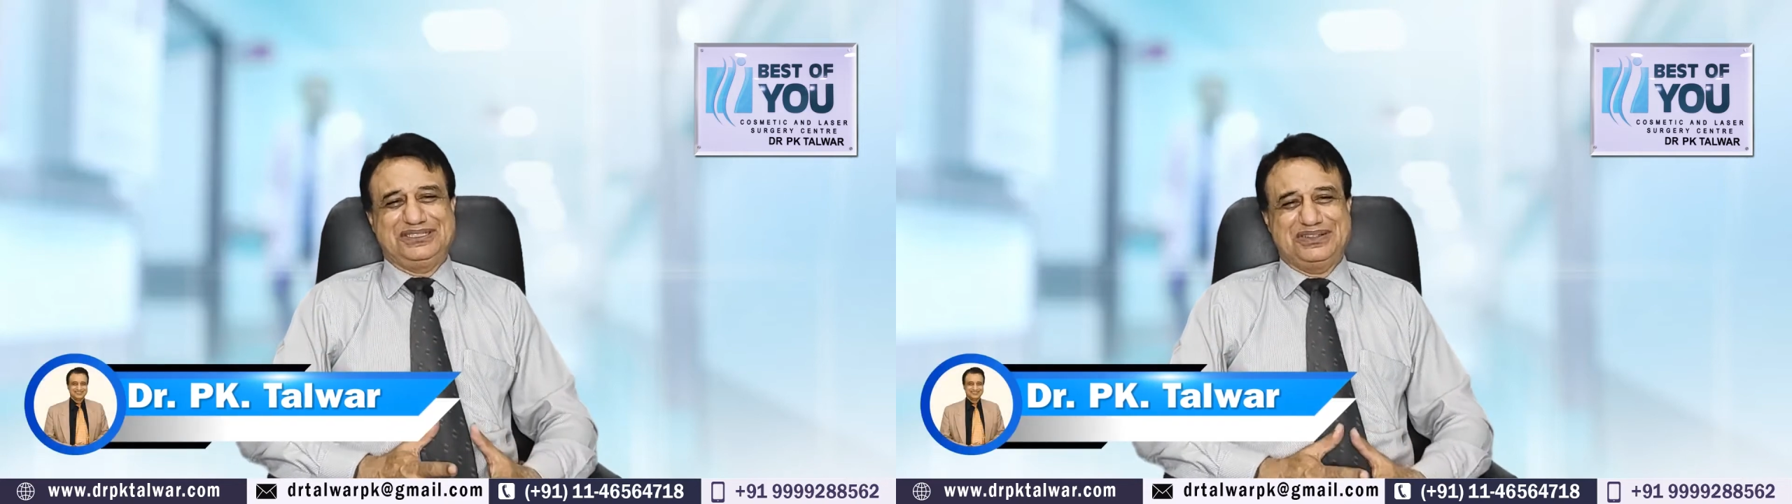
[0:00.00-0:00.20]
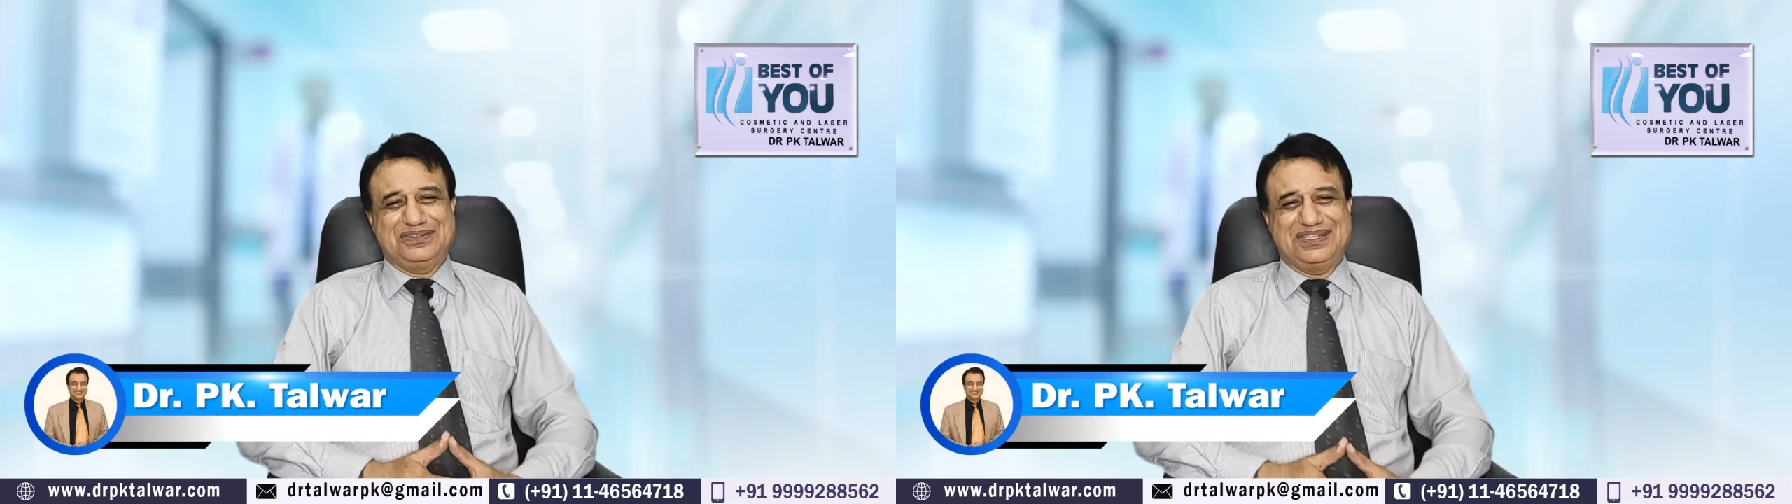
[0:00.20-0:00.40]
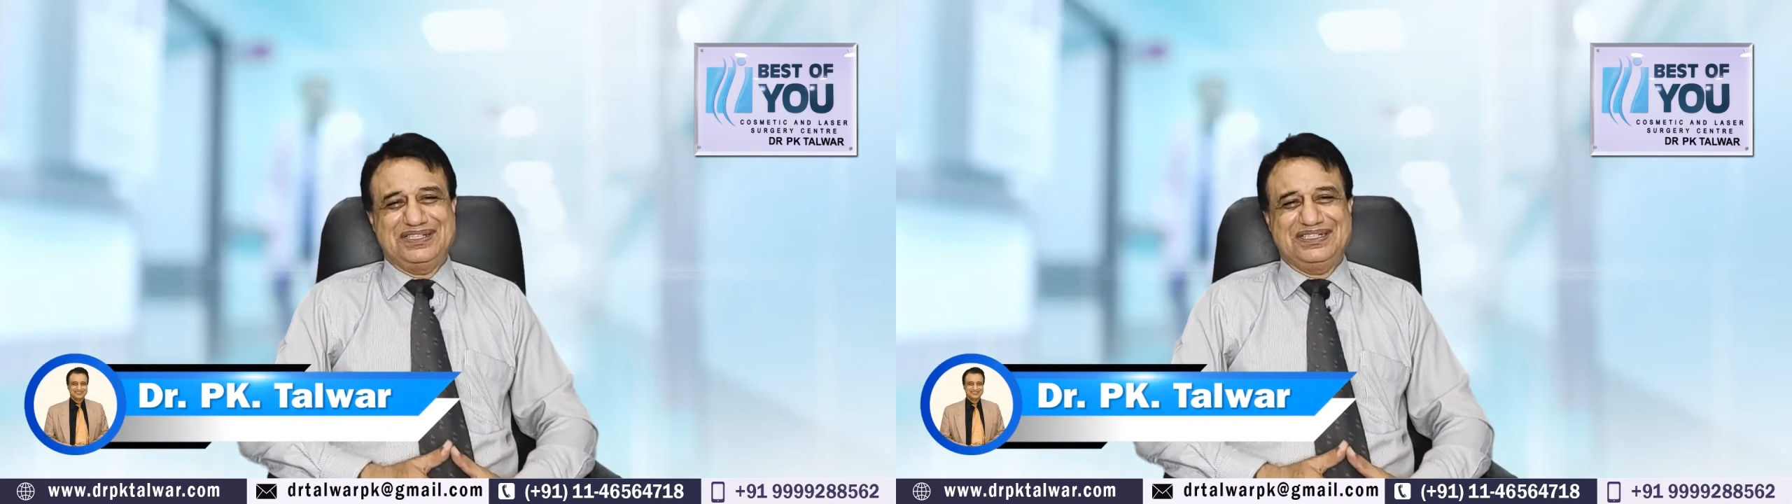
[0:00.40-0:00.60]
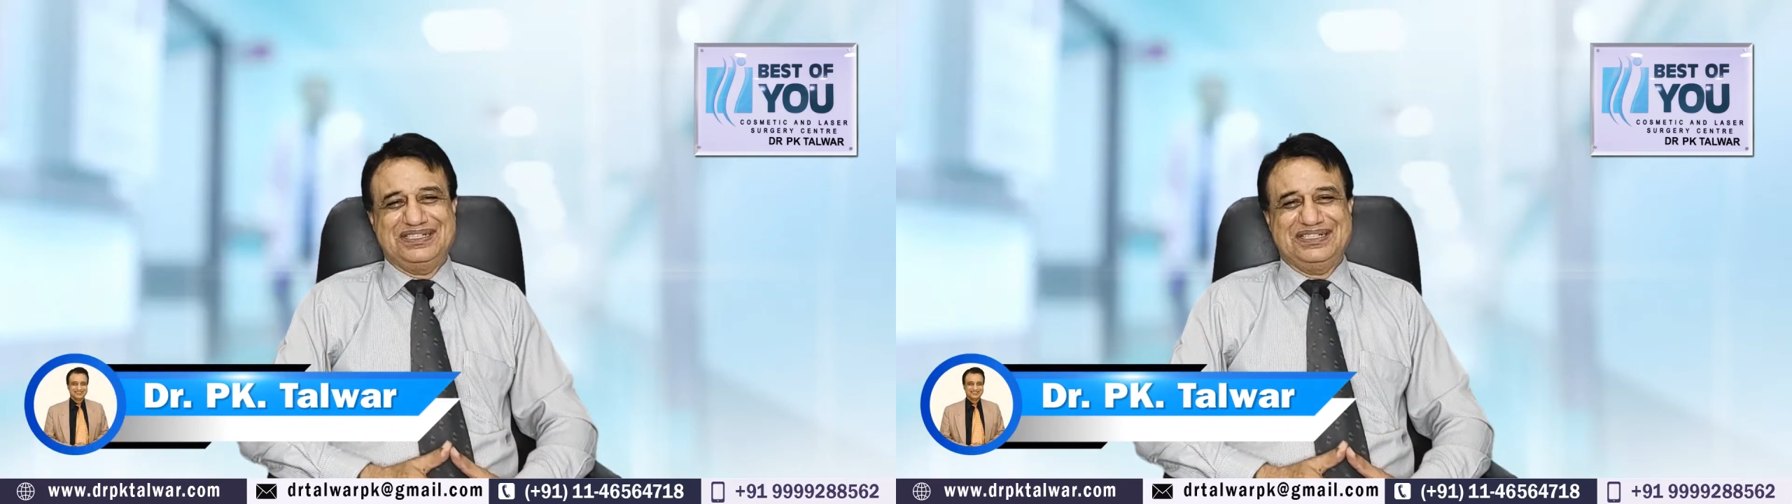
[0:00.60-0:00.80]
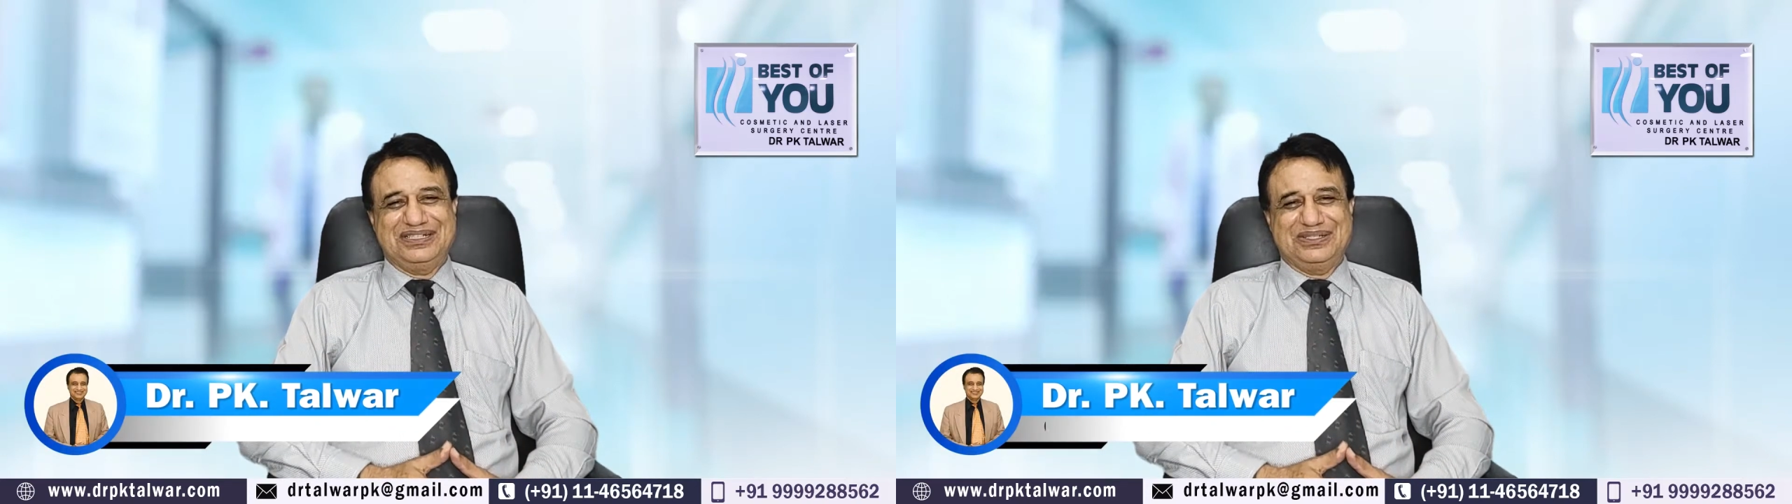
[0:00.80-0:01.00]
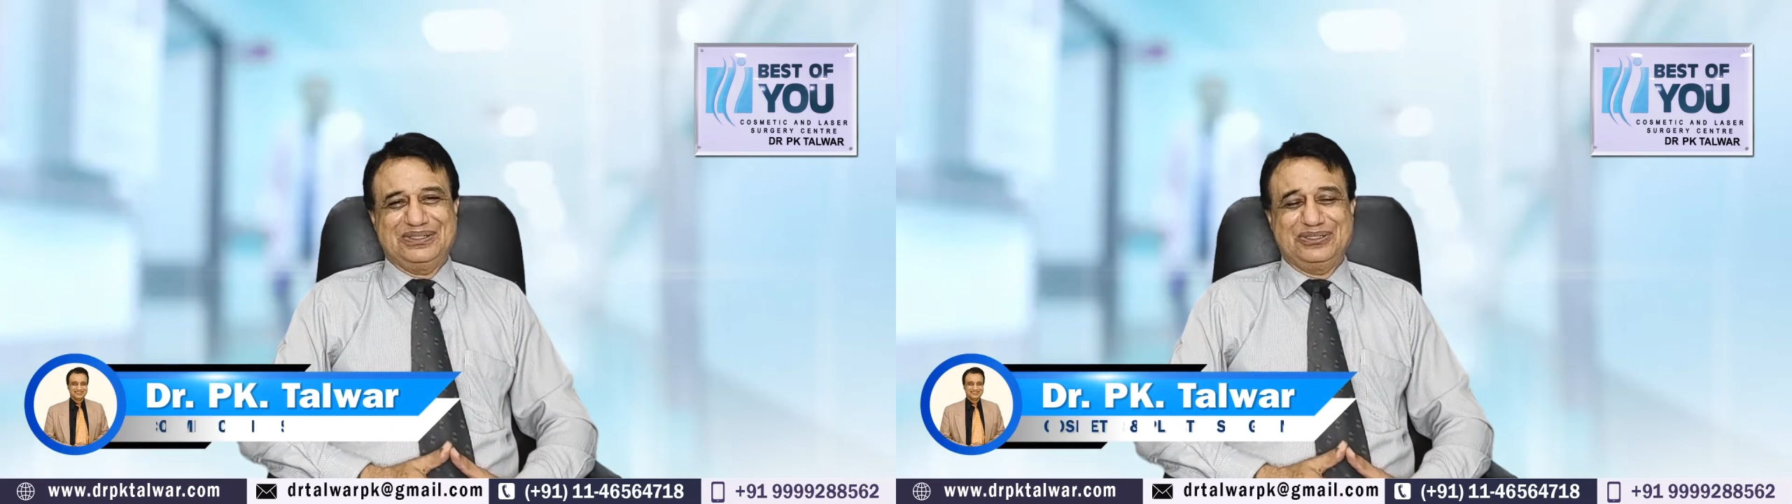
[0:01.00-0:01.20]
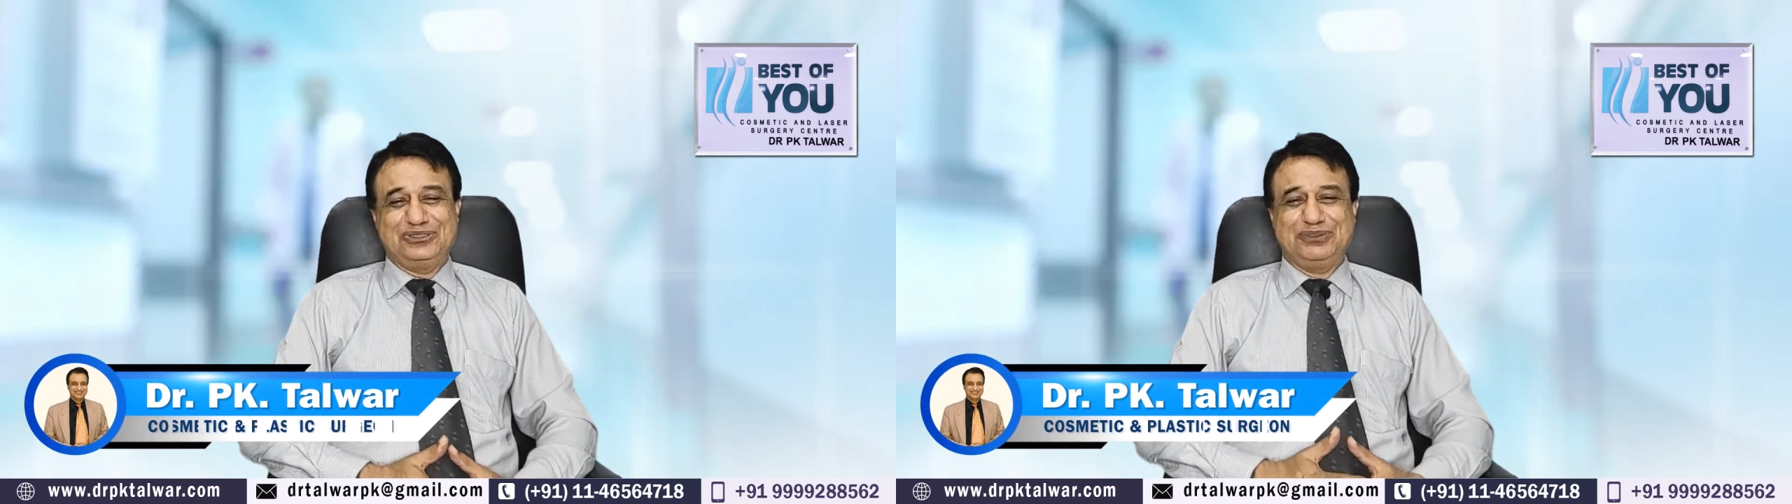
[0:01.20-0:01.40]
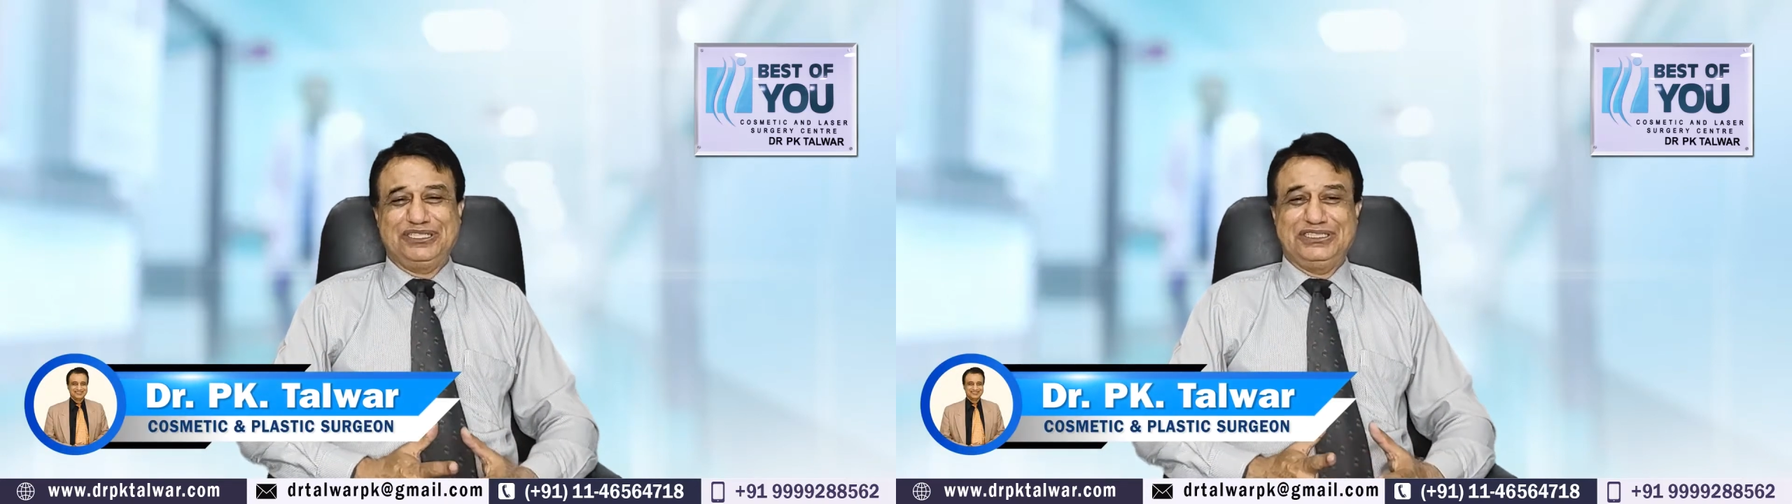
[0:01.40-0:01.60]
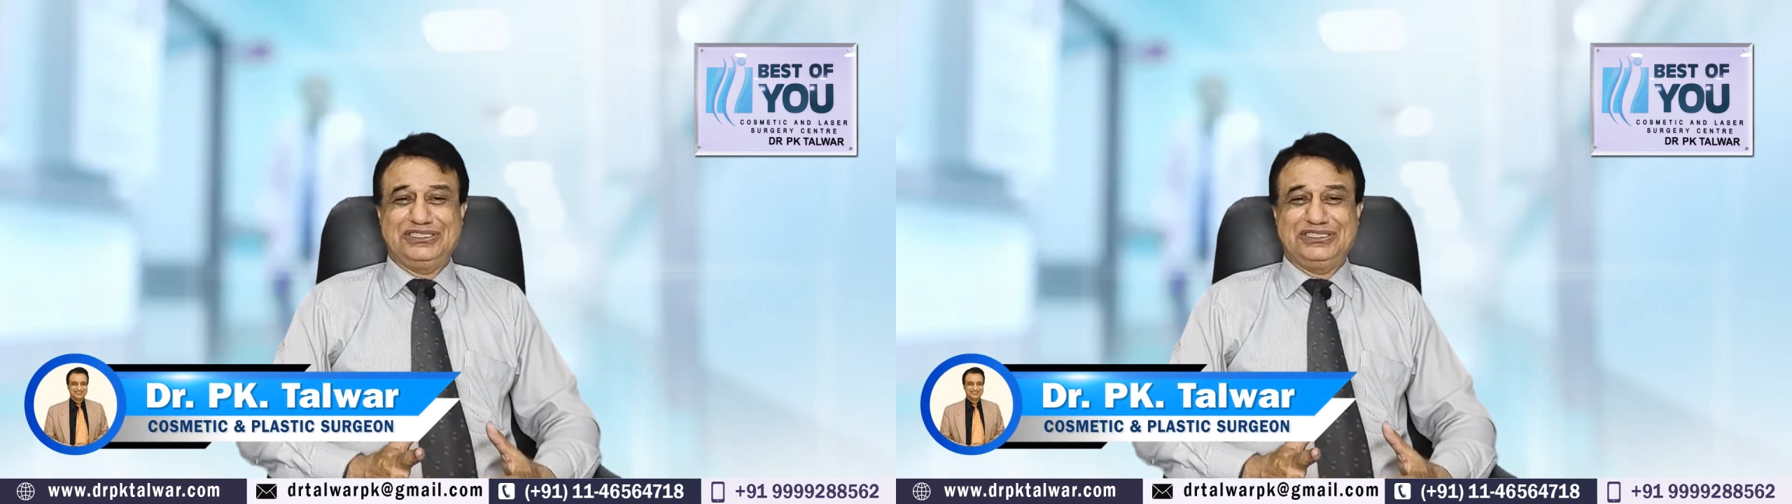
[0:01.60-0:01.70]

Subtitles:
Talwar, cosmetic